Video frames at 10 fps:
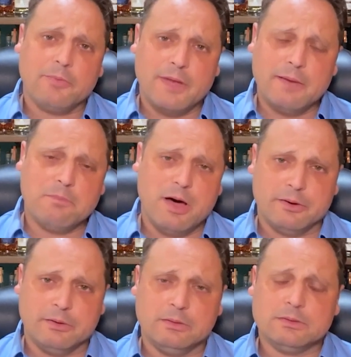that
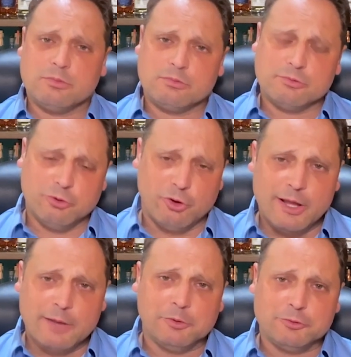model, you're
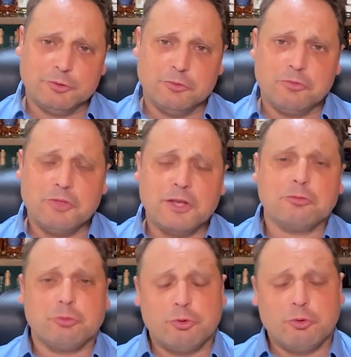unable to think
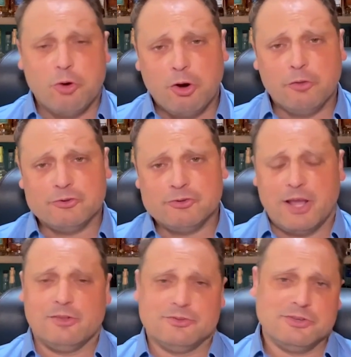through all the
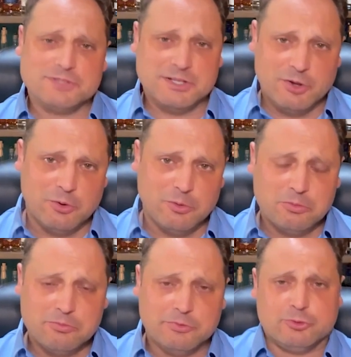challenges and know
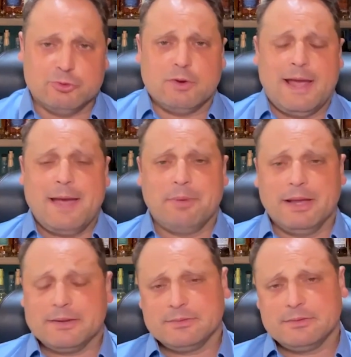the true
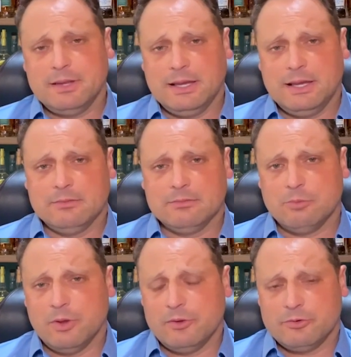CapEx. And
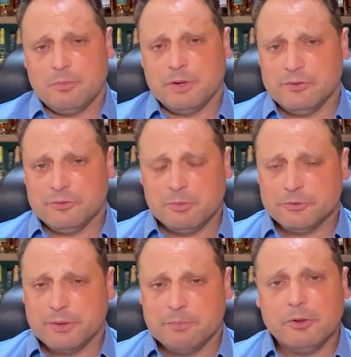whether somebody is a
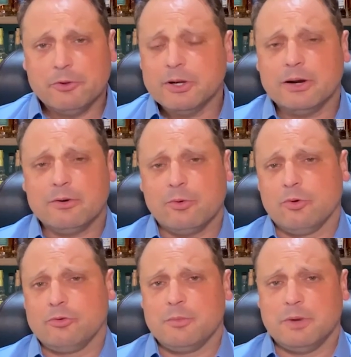multi-billionaire or
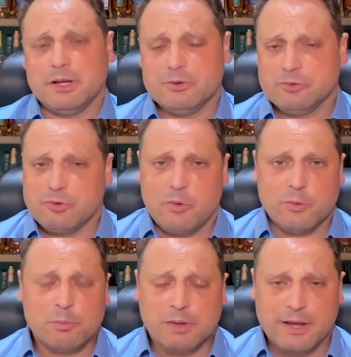somebody who's going to
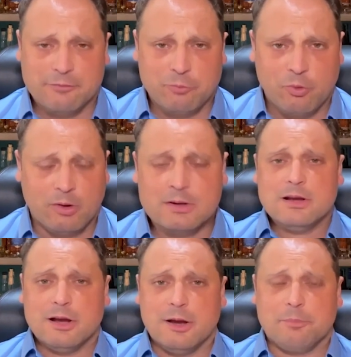apply for
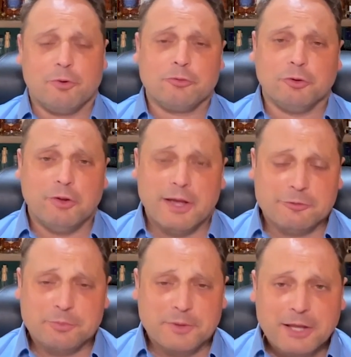a personal
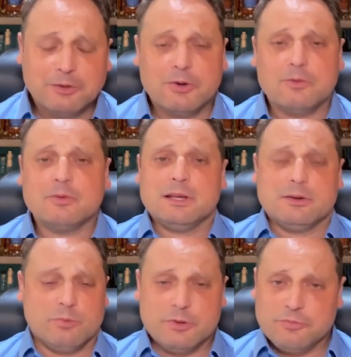SBA loan,
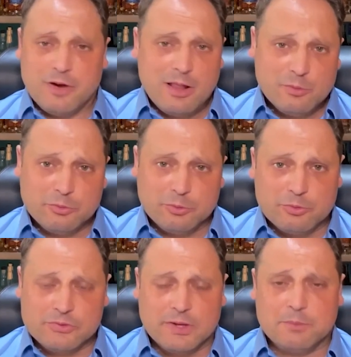we follow through
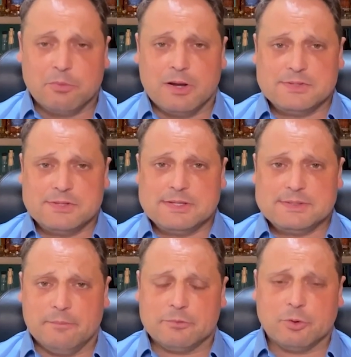the same process.
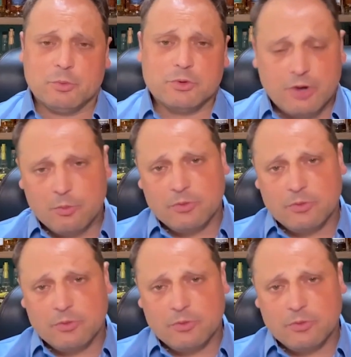So we start with